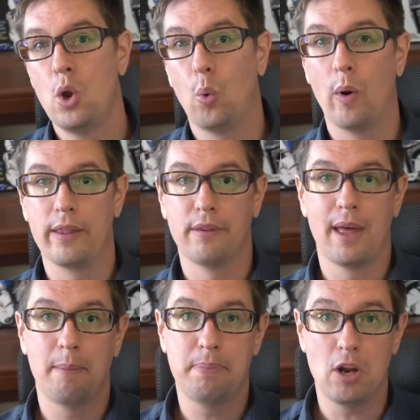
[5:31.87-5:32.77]
Whether
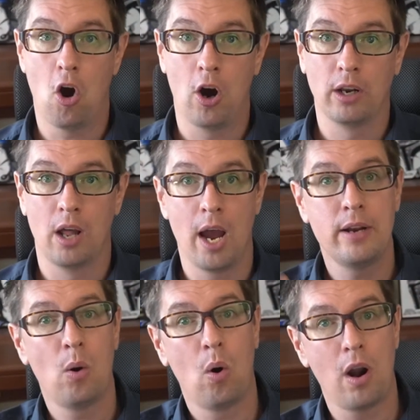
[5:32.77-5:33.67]
that be online
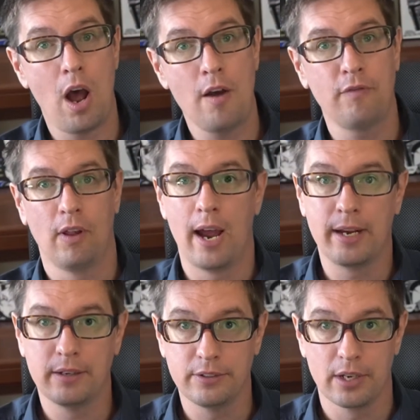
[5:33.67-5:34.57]
or offline
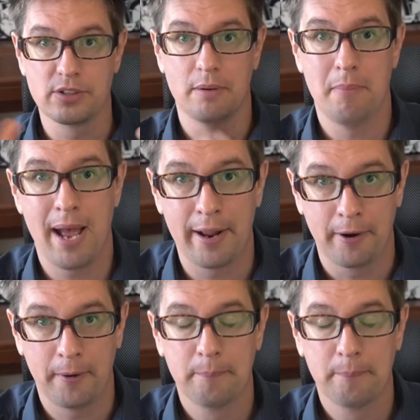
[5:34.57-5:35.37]
doesn't matter.